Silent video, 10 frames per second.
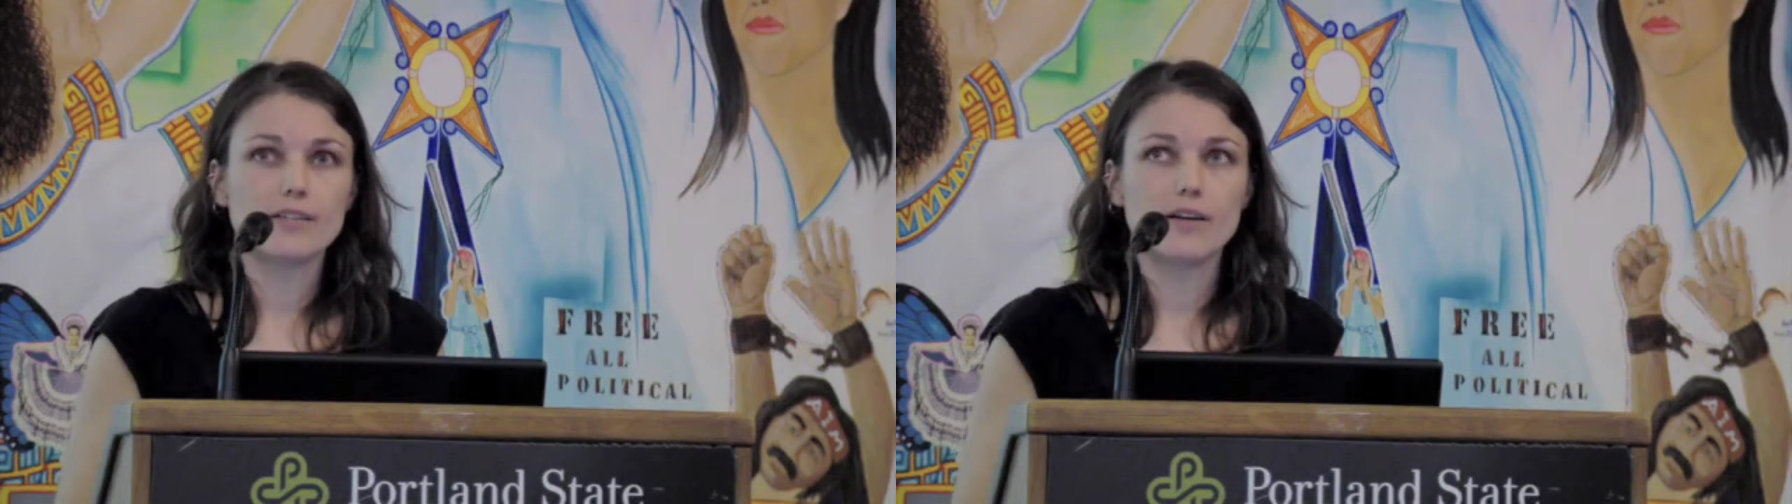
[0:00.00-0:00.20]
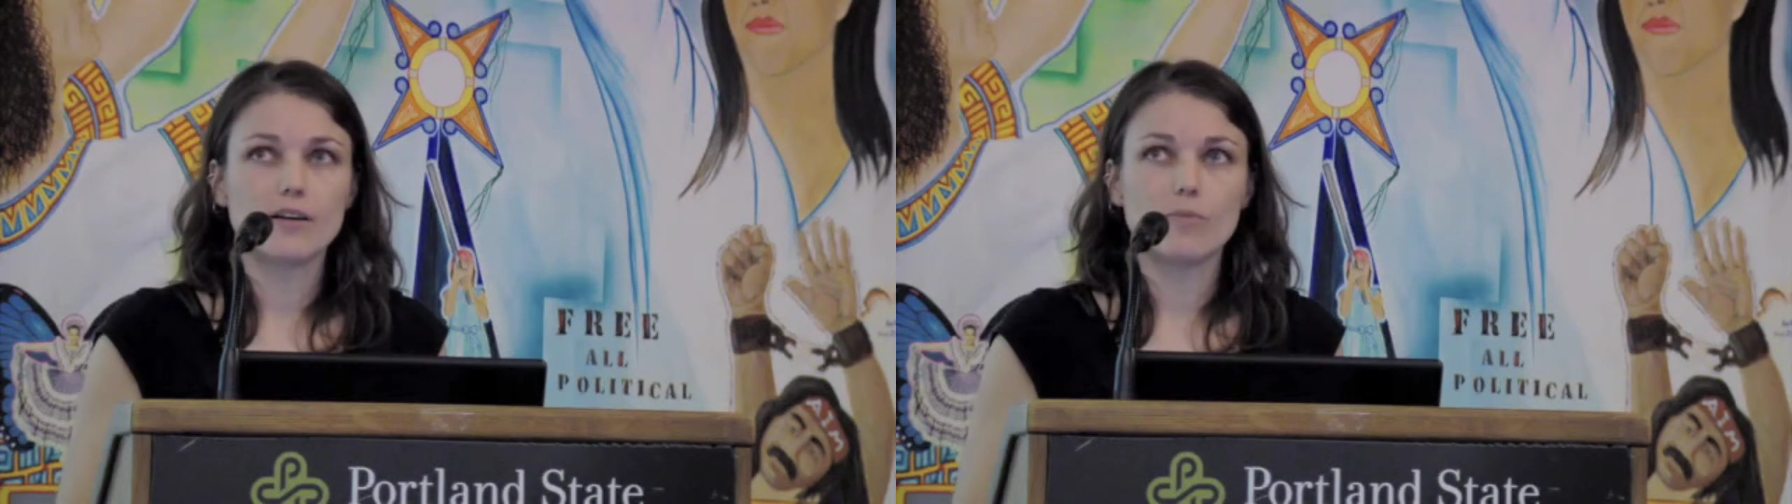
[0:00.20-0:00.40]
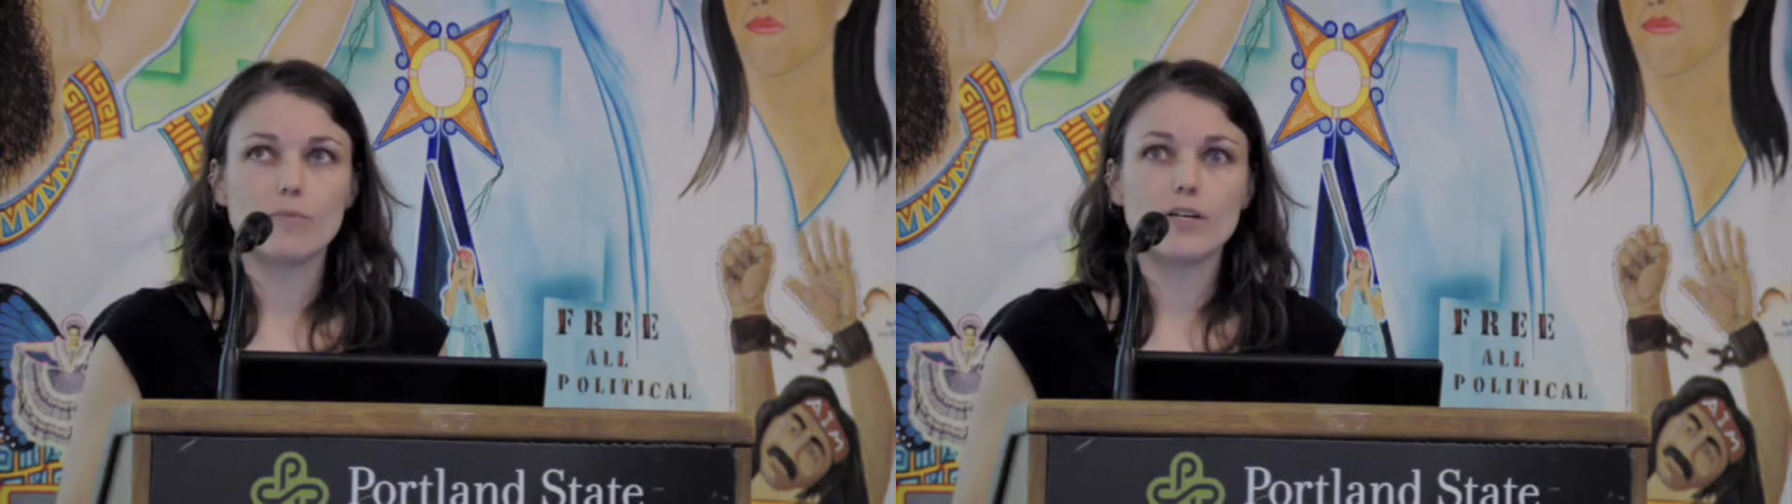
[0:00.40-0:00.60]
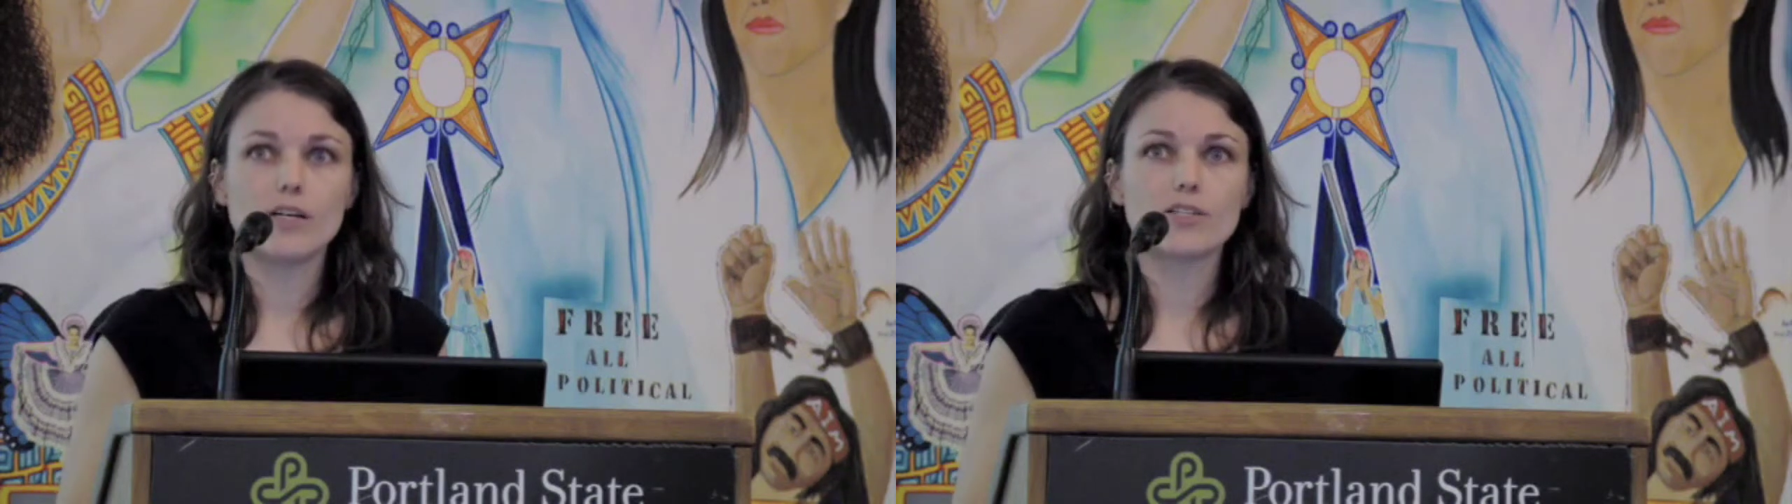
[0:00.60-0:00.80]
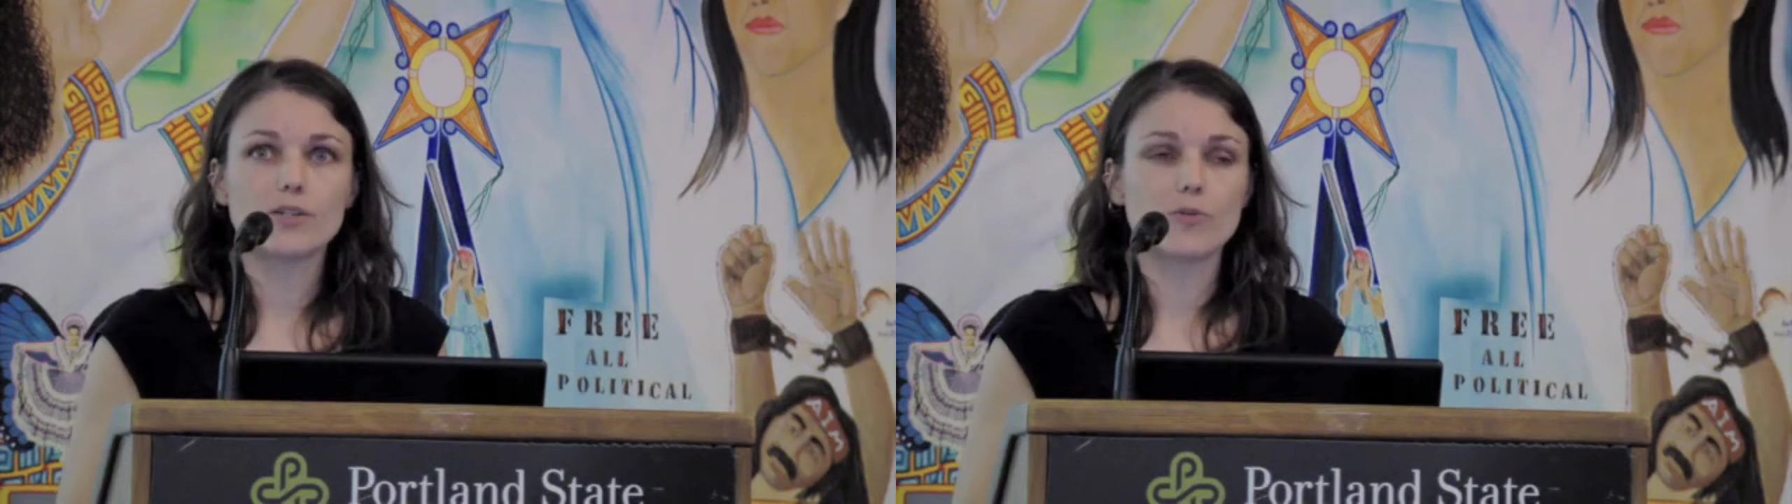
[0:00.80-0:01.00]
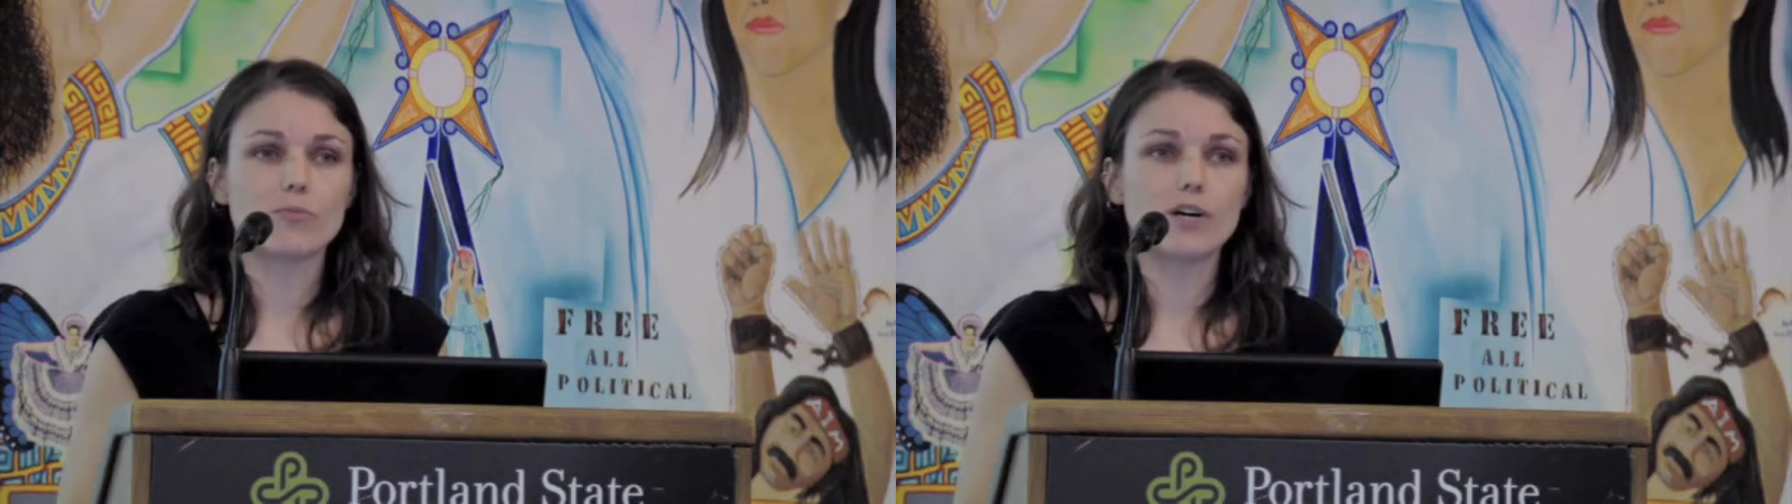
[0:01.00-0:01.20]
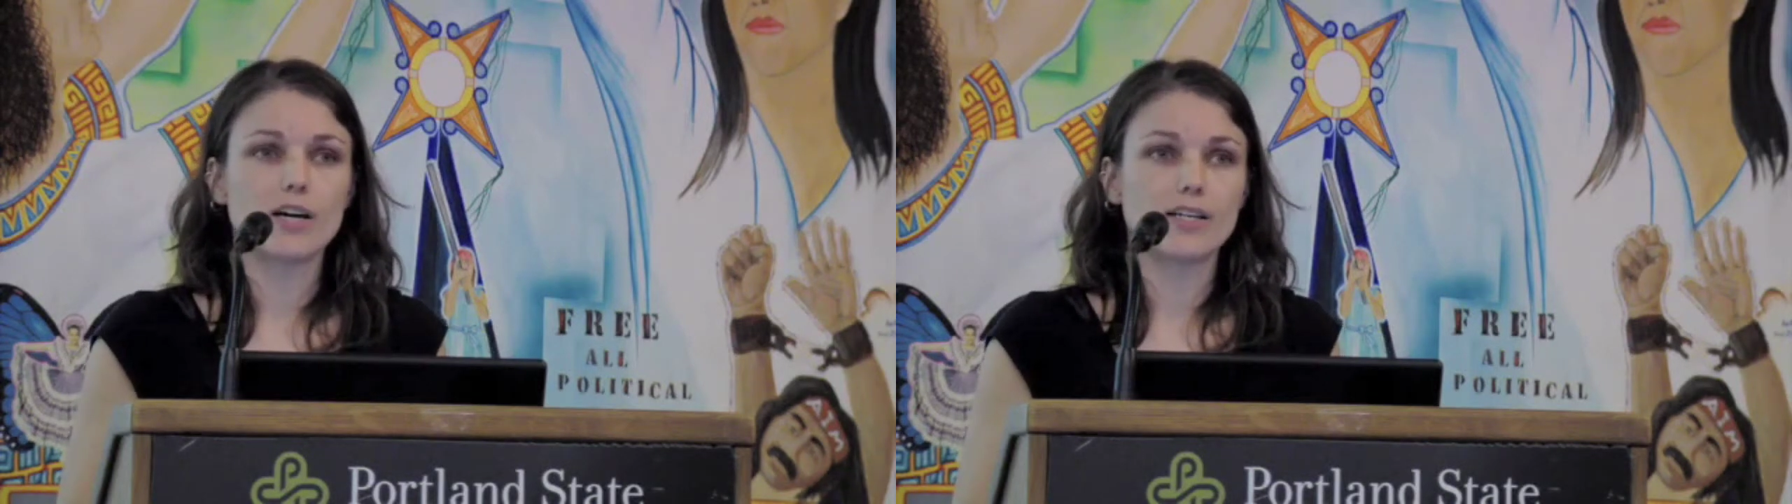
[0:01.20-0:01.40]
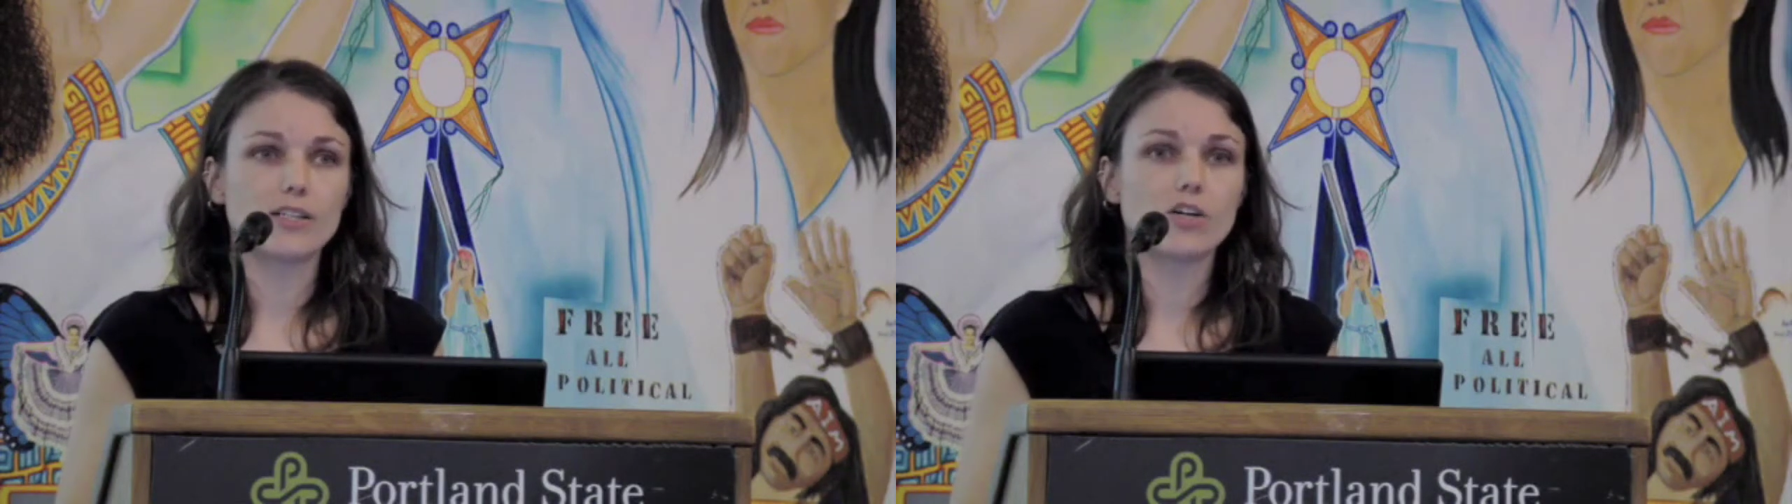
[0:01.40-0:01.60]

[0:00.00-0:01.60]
a certain product